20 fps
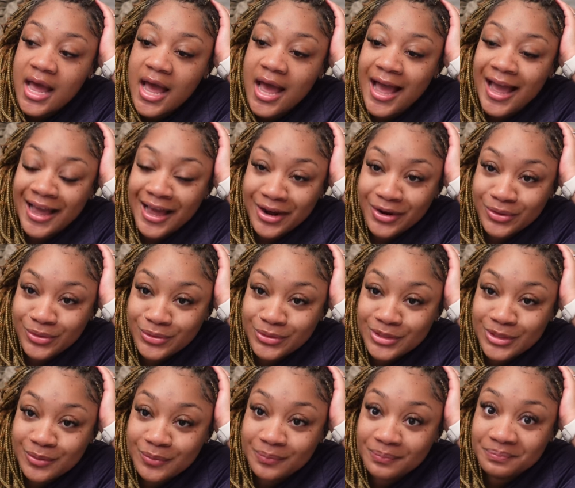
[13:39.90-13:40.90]
I got to do
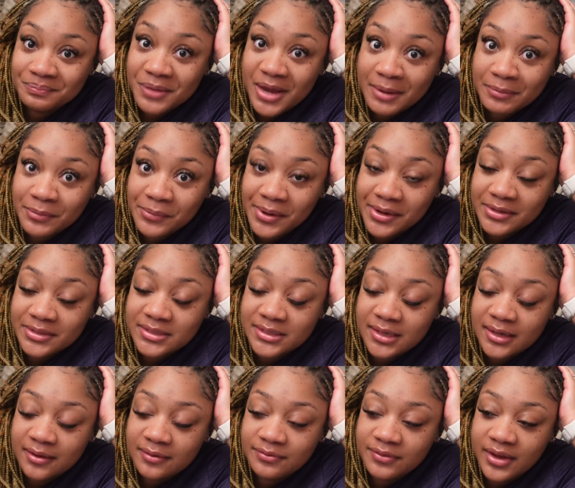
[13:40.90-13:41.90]
some paperwork
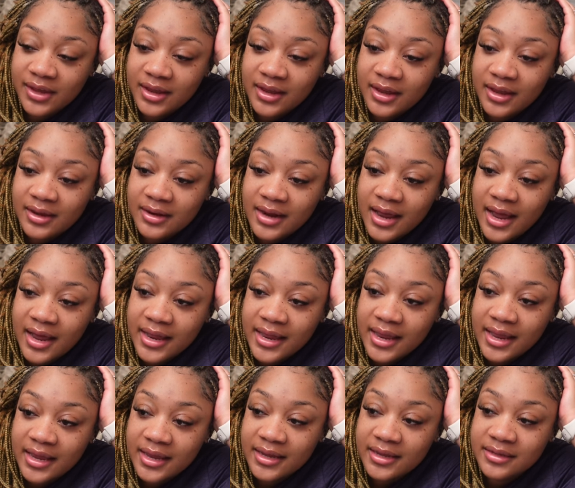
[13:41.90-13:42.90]
stuff. And I
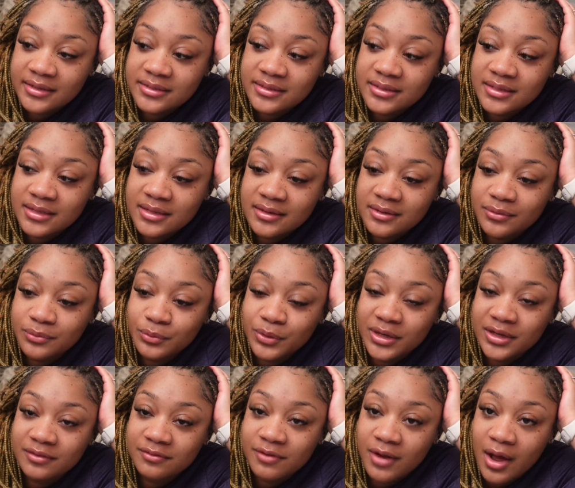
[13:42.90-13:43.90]
can't
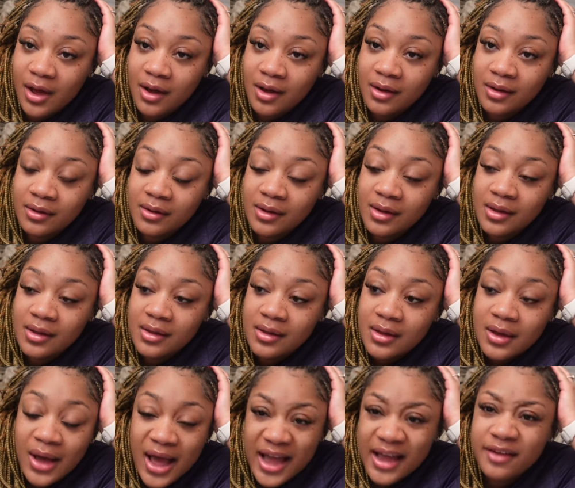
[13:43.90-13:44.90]
really vlog.
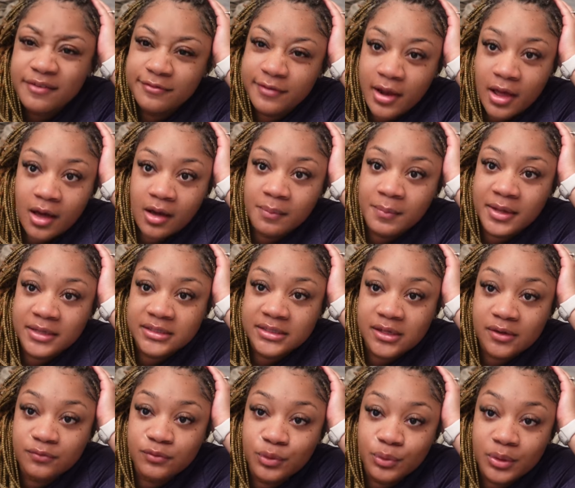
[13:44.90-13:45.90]
I could vlog
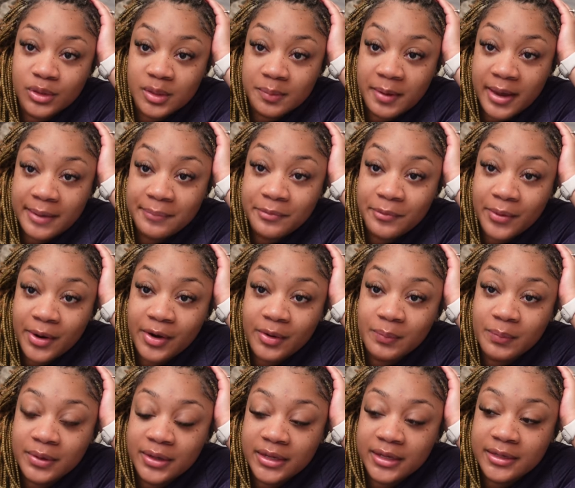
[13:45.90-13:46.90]
myself doing the
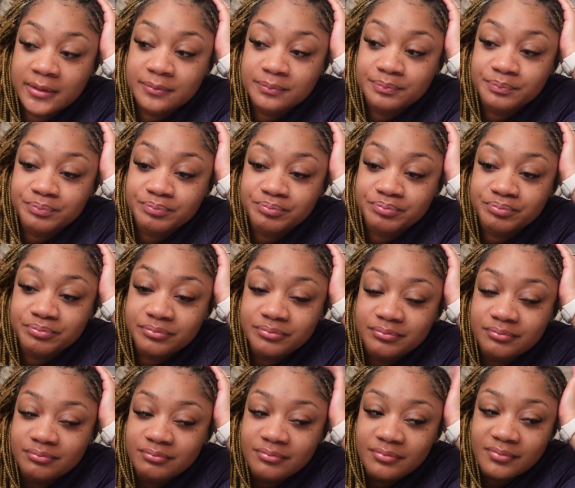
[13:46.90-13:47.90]
paperwork, but
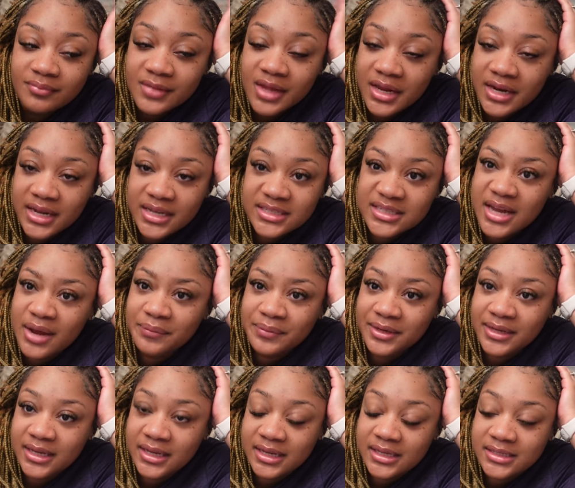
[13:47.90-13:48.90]
that's not
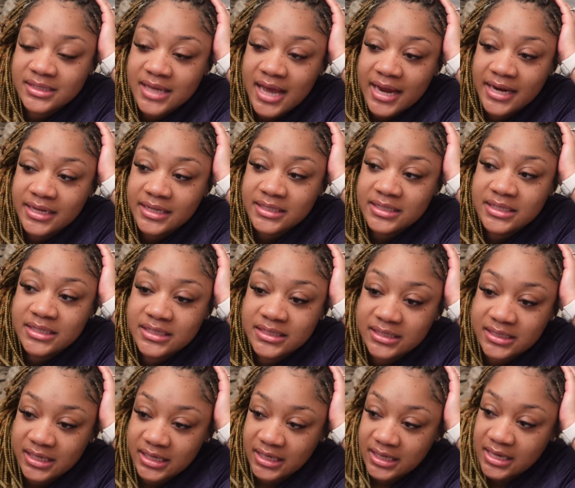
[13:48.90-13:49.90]
really exciting to
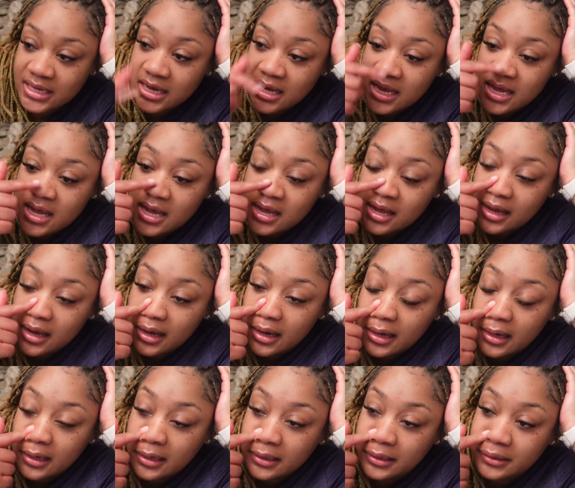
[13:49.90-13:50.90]
see.
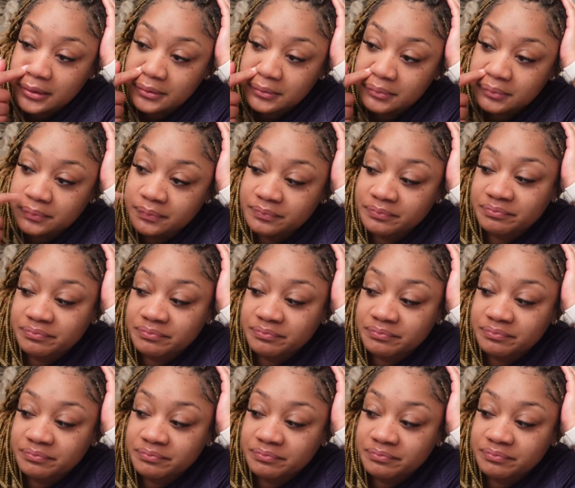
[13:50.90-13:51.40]
Yeah,